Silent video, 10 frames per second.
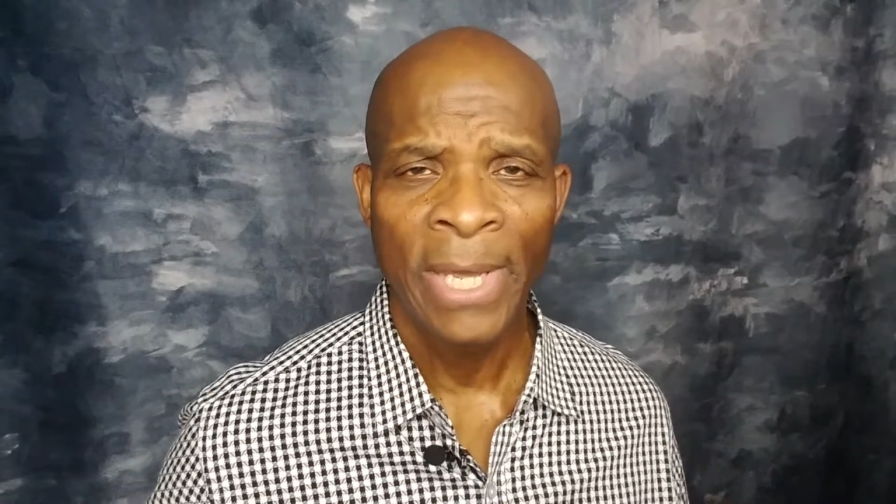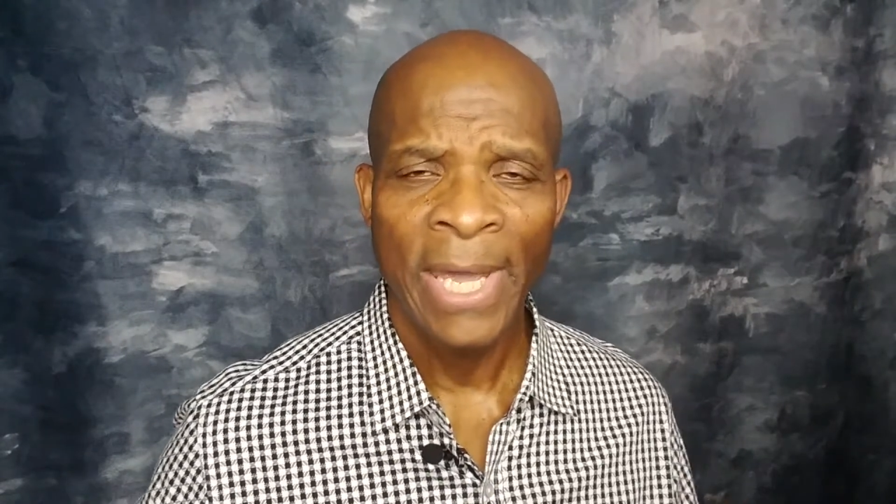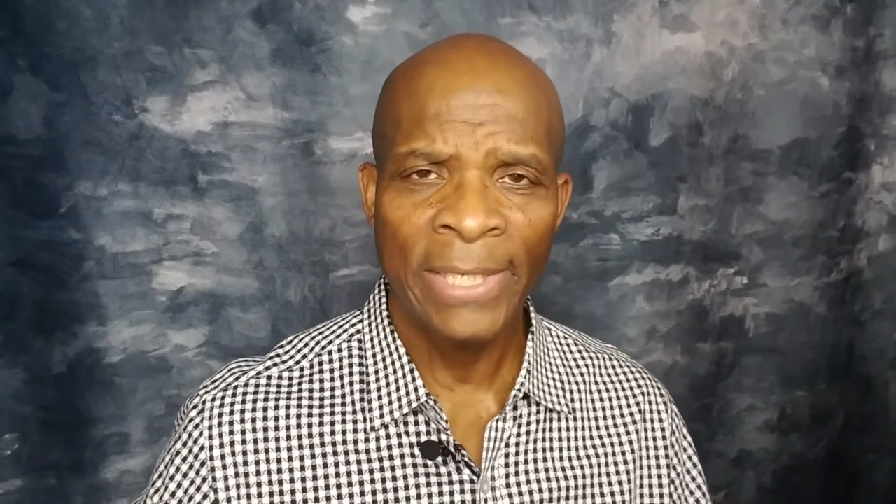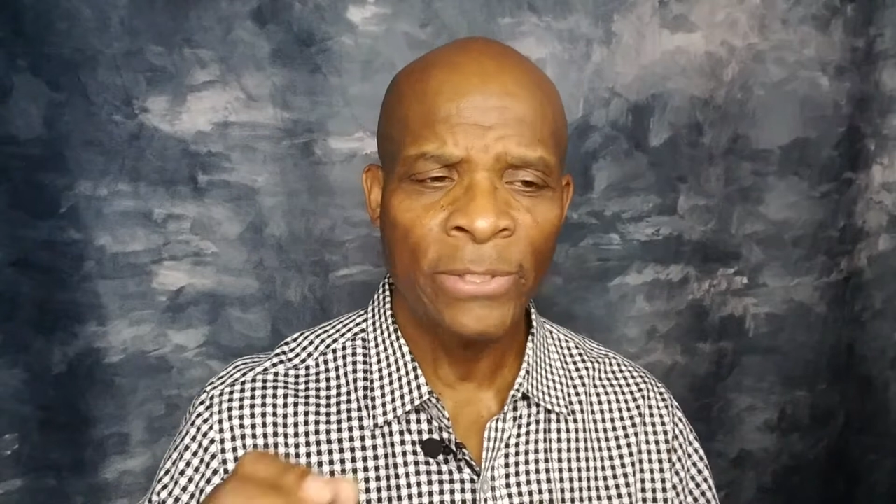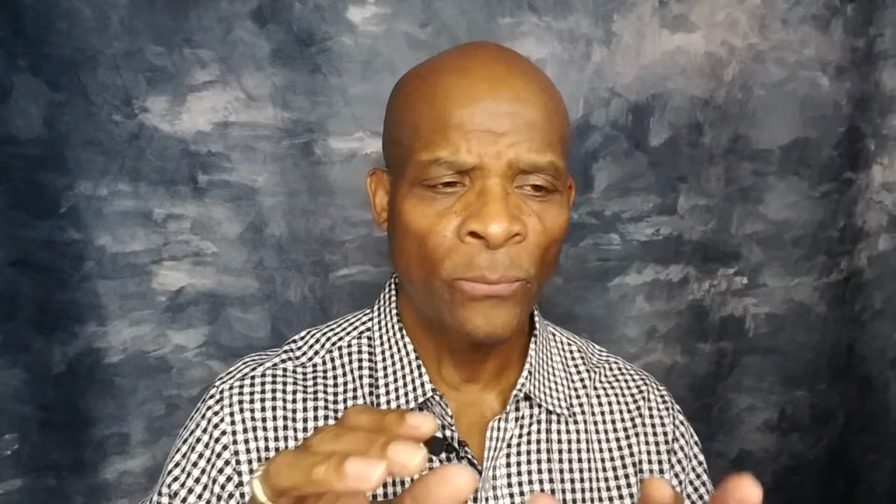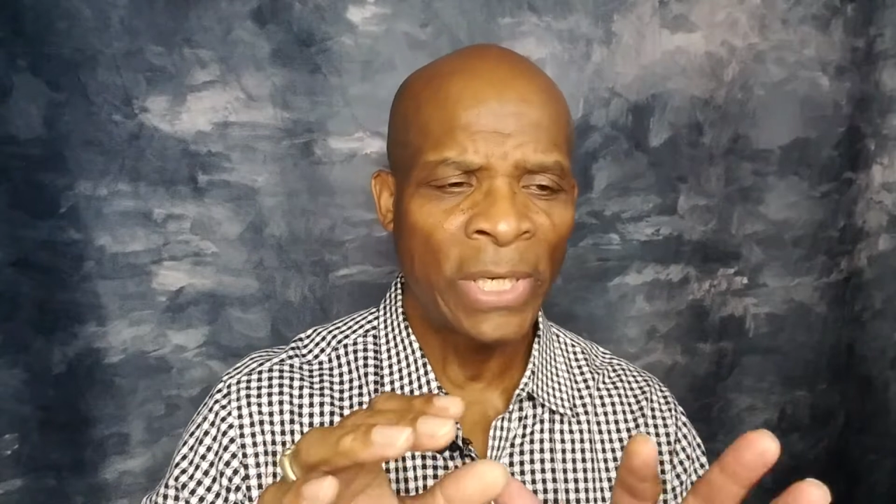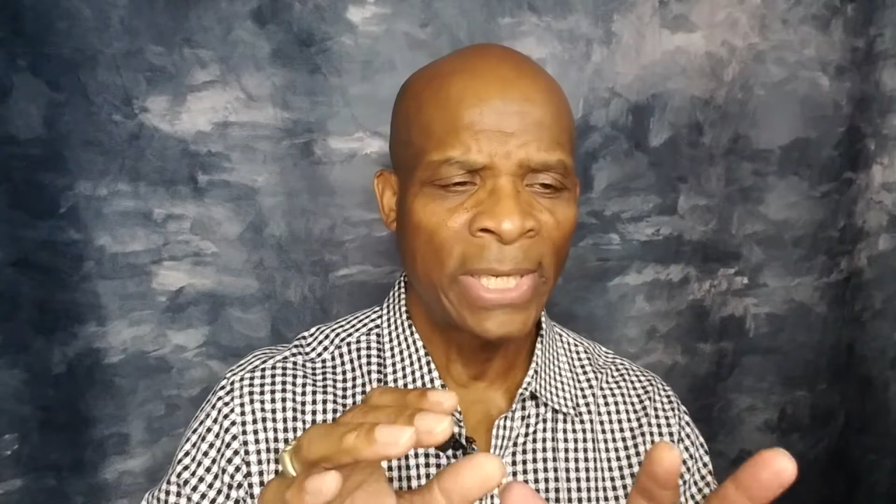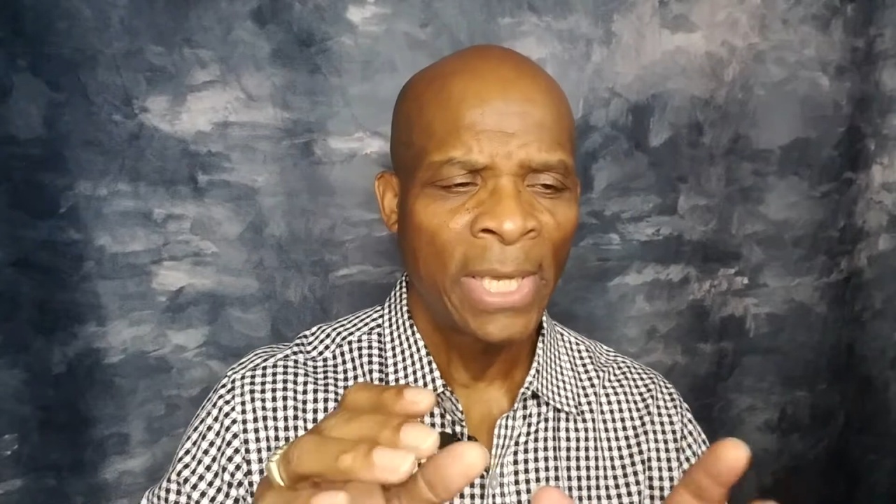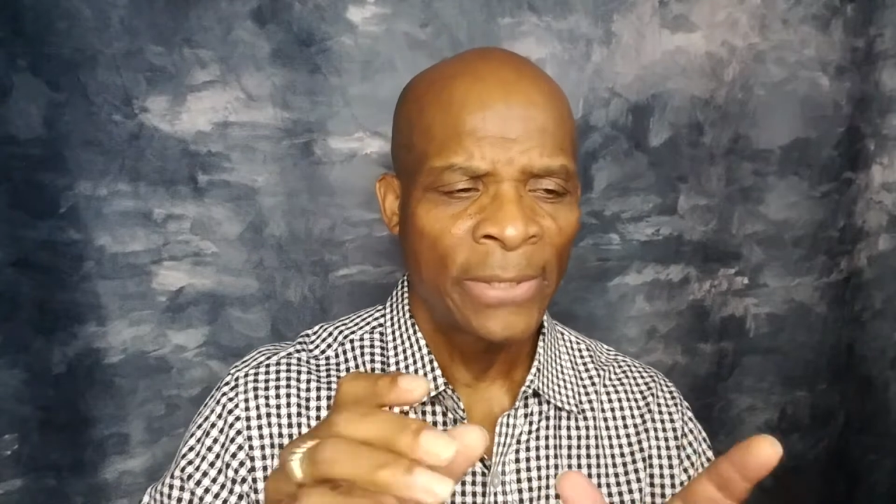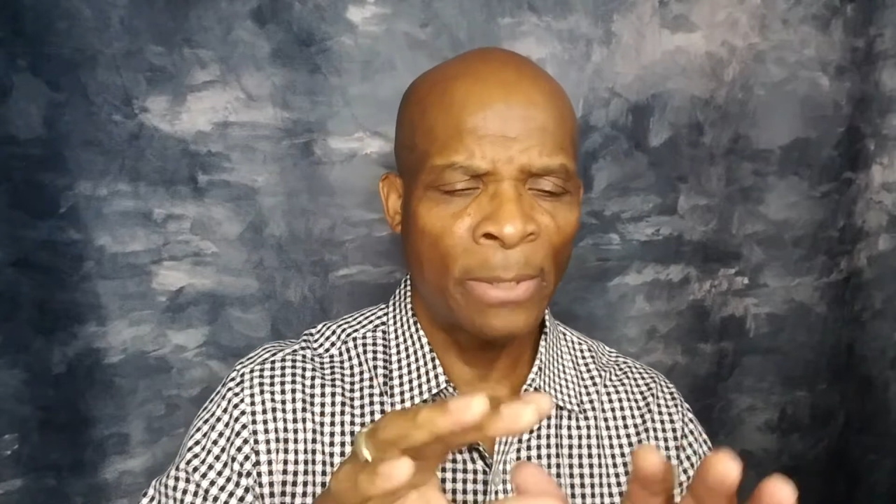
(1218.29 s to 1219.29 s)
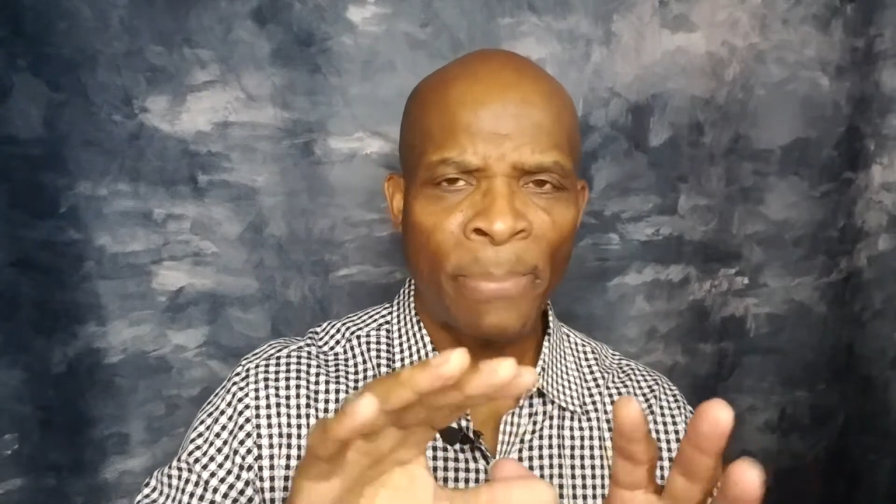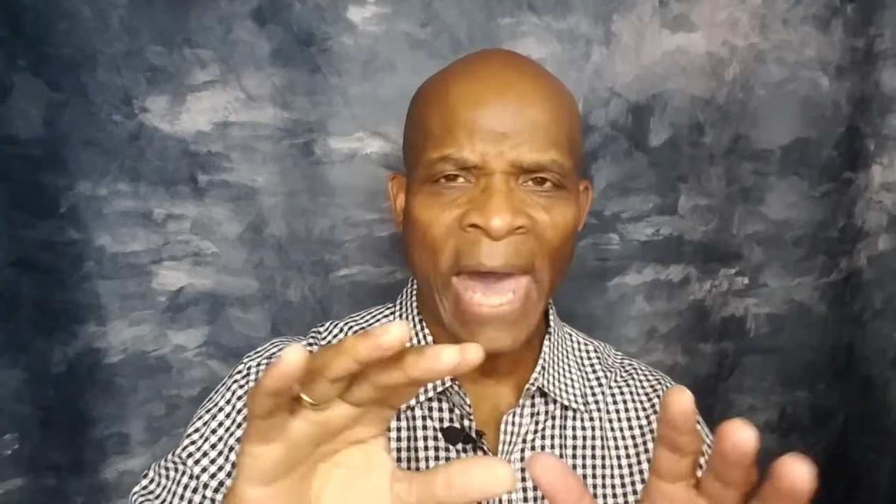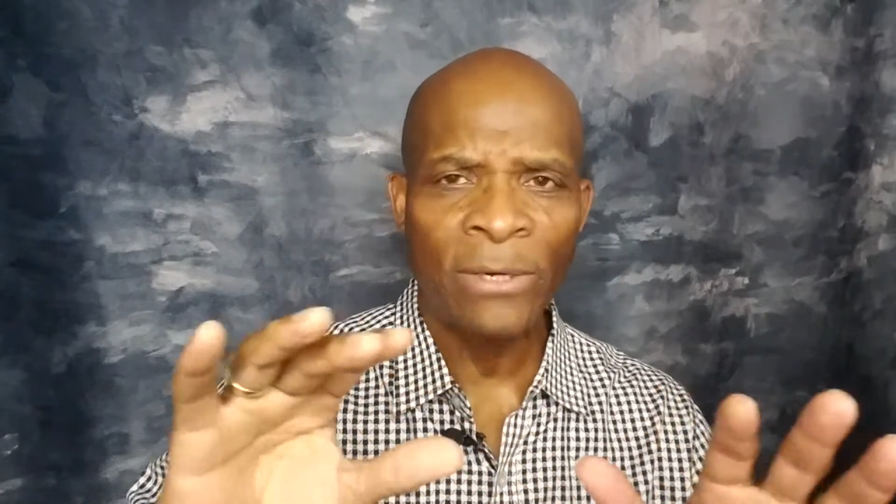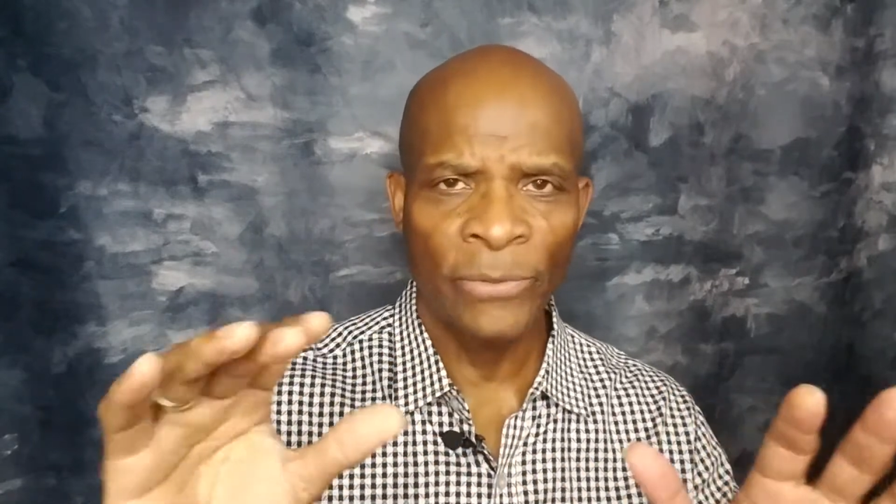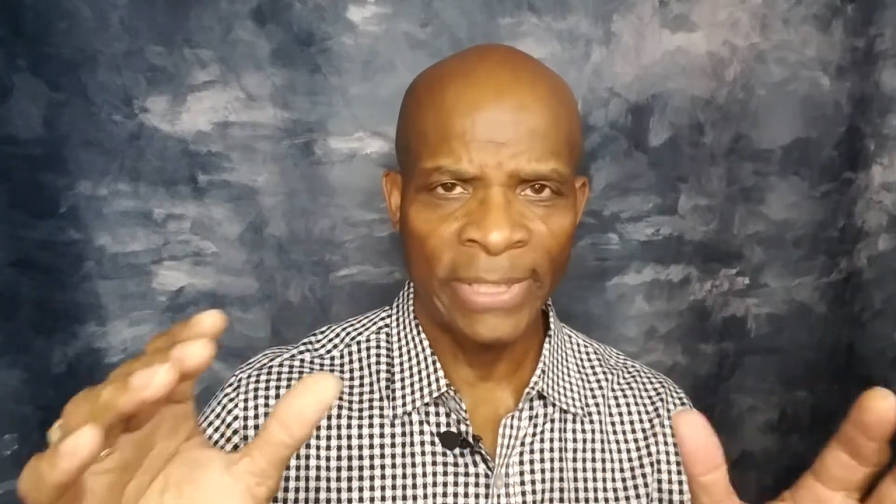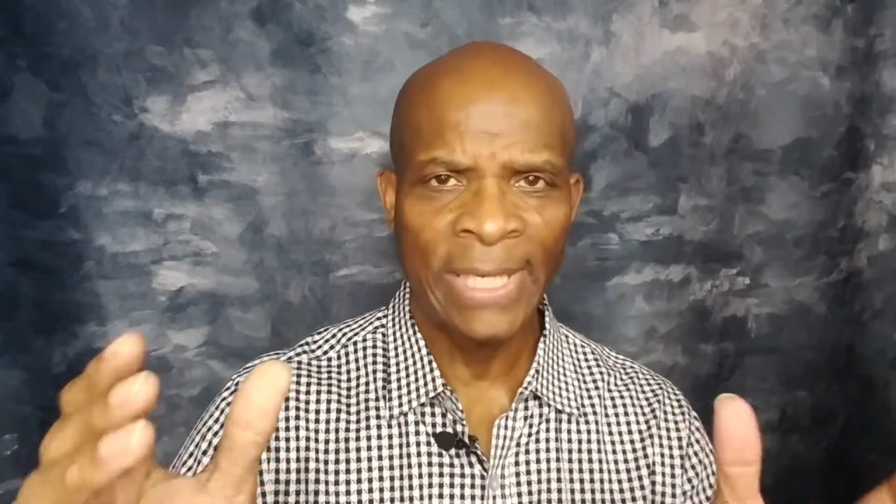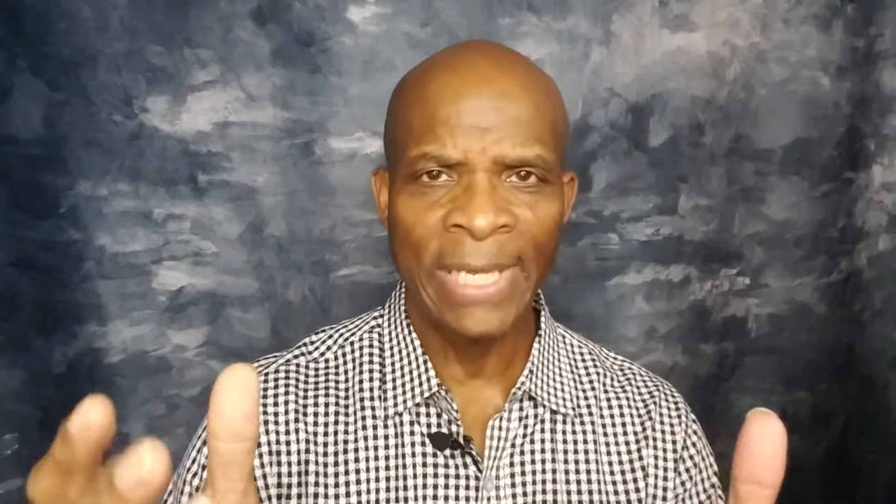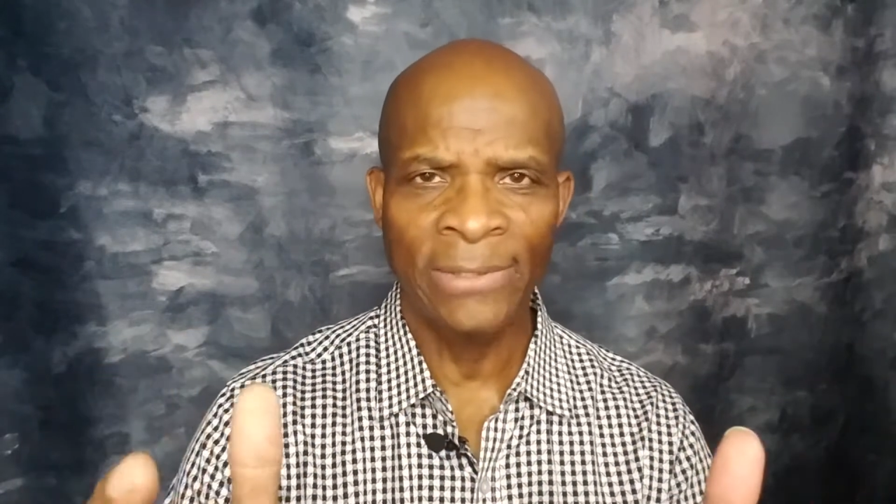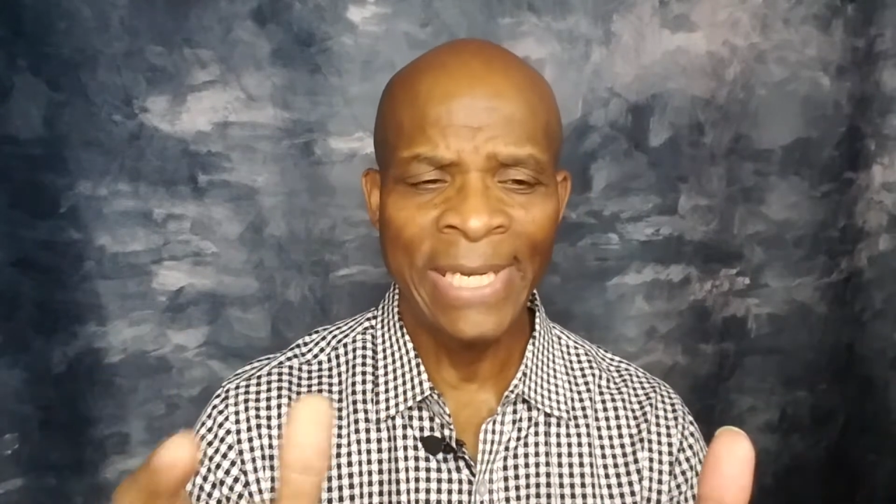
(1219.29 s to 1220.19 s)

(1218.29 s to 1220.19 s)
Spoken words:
And so really the battle is his.